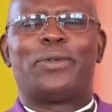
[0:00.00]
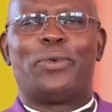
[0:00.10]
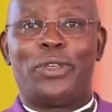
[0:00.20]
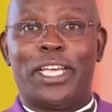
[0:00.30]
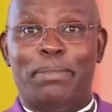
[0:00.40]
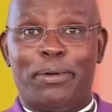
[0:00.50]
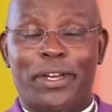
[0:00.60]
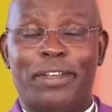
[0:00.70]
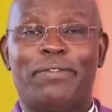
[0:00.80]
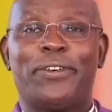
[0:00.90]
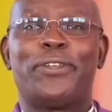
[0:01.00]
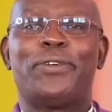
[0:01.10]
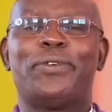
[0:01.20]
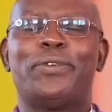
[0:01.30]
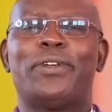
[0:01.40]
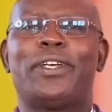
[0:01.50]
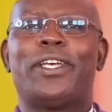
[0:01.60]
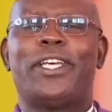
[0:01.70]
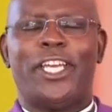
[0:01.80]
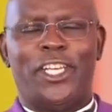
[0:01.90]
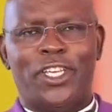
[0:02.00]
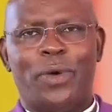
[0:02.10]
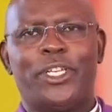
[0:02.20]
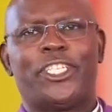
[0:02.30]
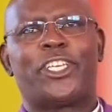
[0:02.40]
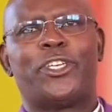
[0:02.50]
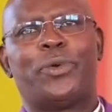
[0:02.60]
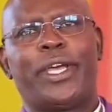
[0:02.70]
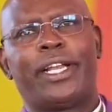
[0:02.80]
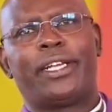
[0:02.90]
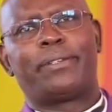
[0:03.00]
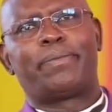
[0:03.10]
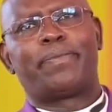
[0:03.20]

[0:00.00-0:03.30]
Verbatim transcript: we are praying for you and we are wishing you well.